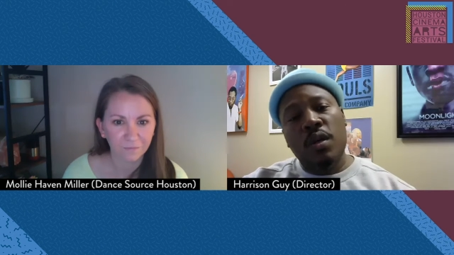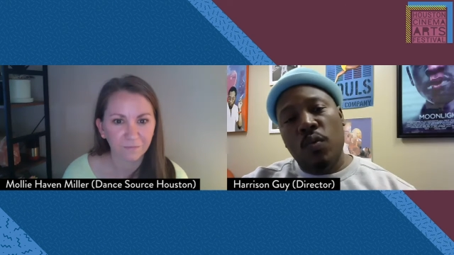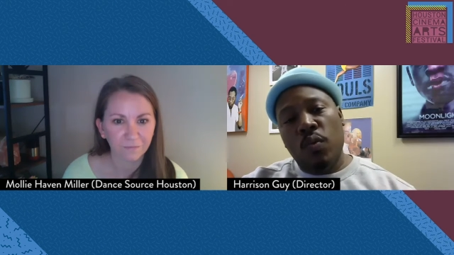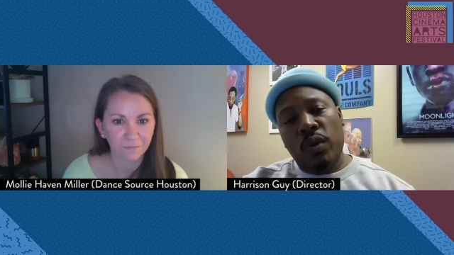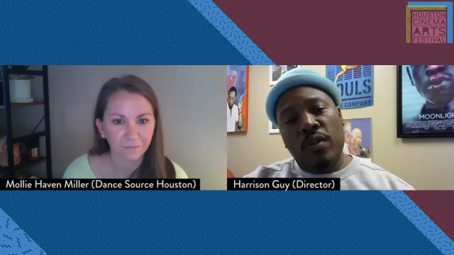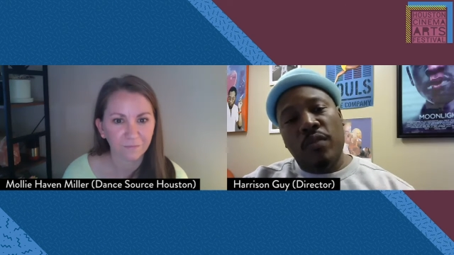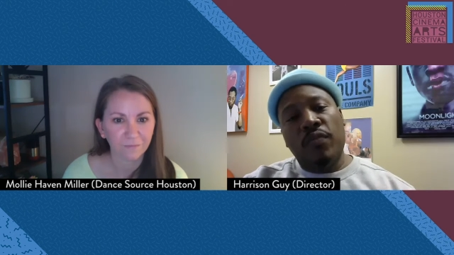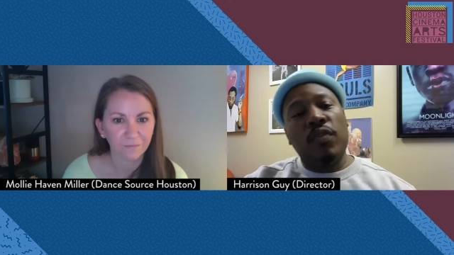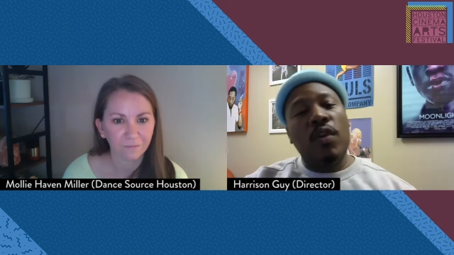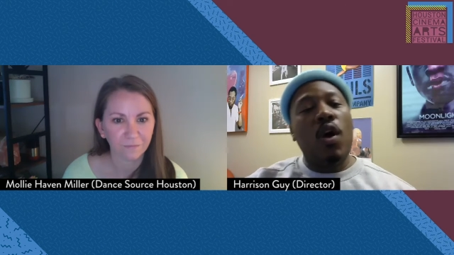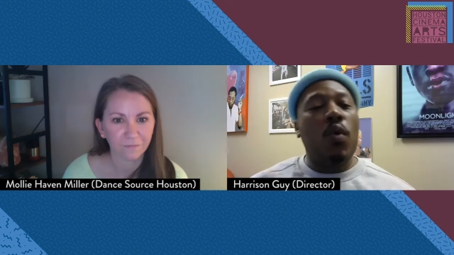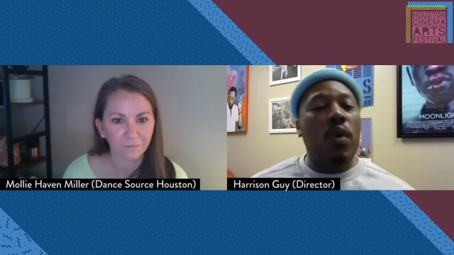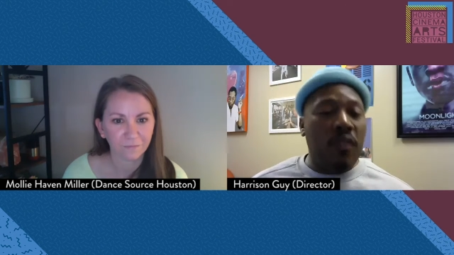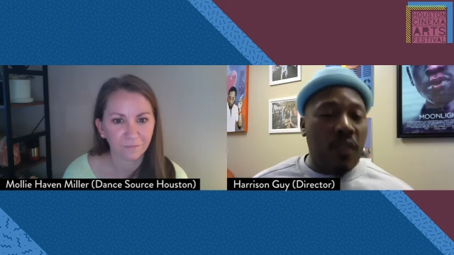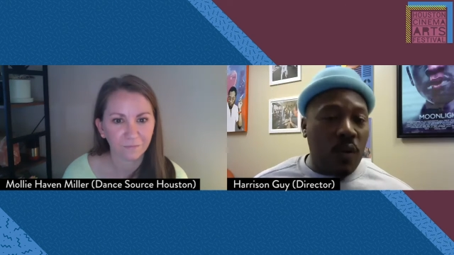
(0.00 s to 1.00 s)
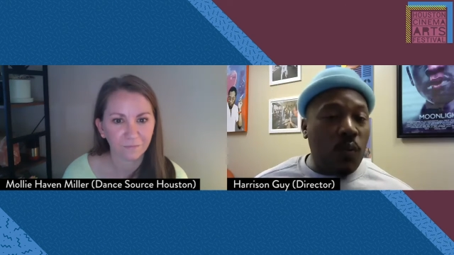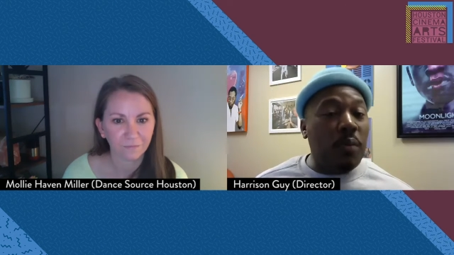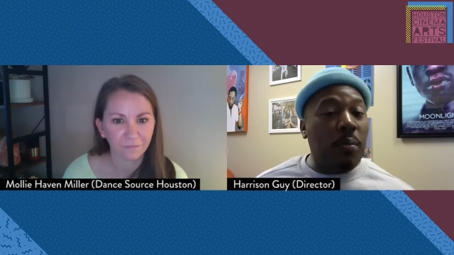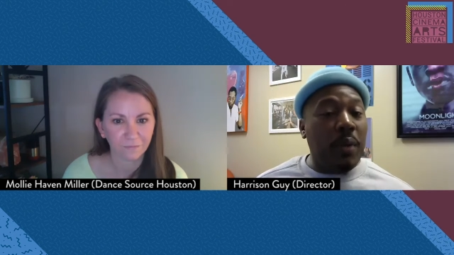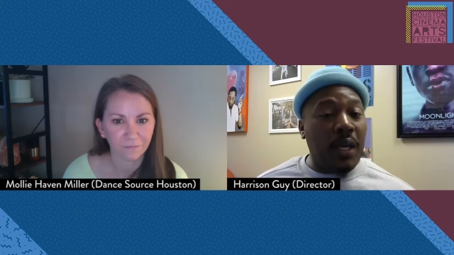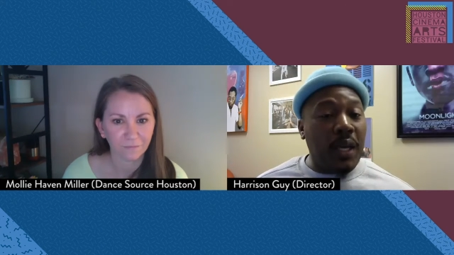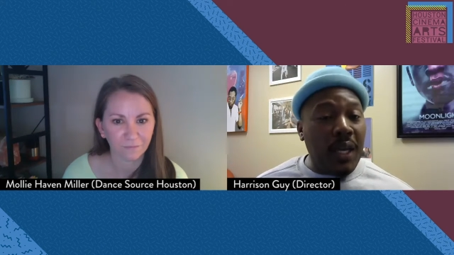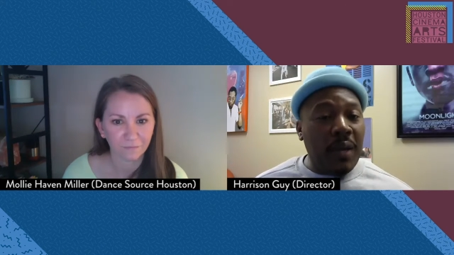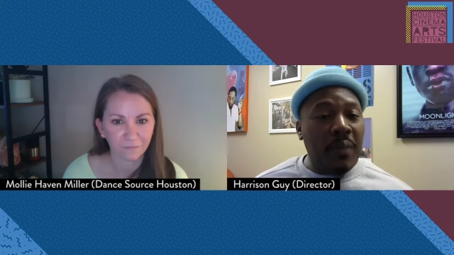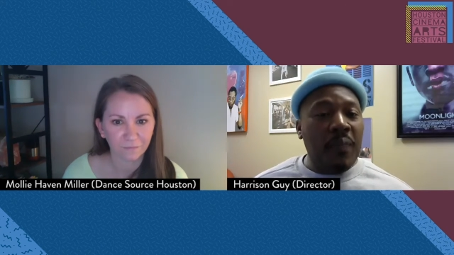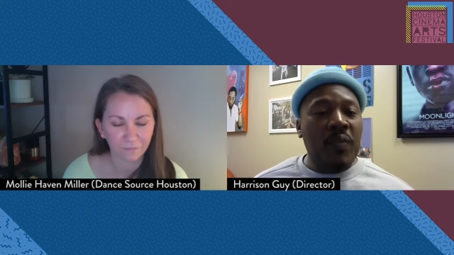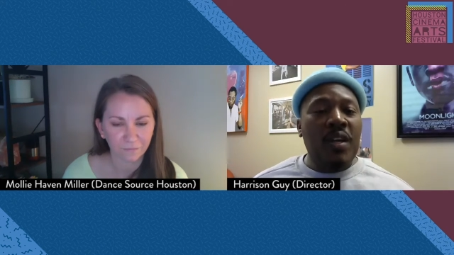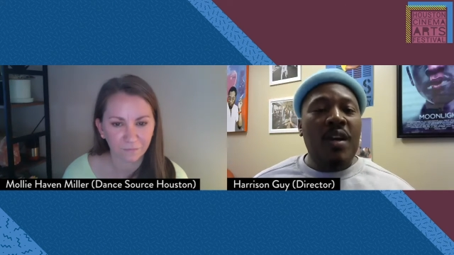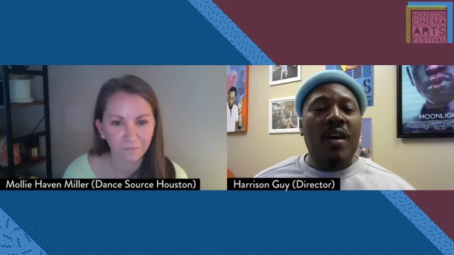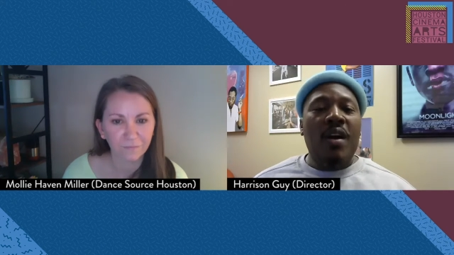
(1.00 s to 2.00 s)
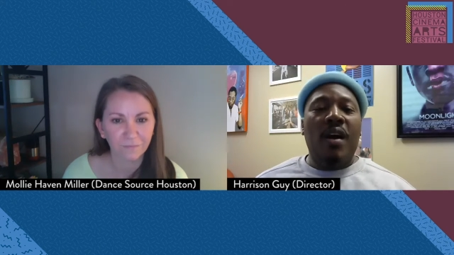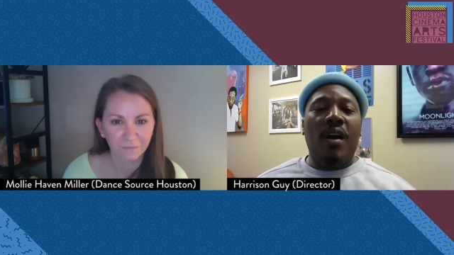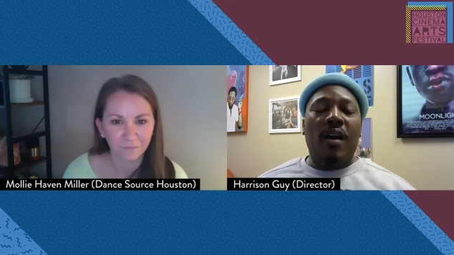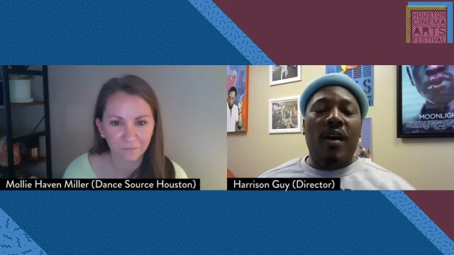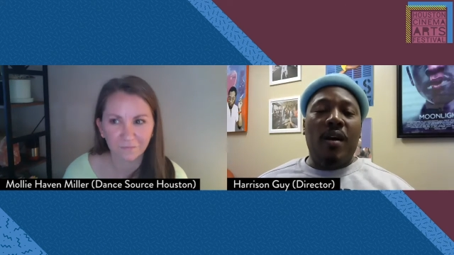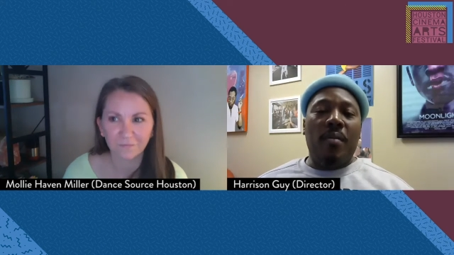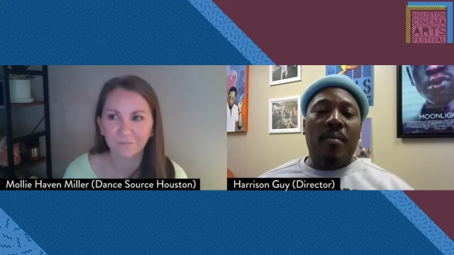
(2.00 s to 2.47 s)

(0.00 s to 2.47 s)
Speaker 1: what the flow of it would be mm-hmm. uh,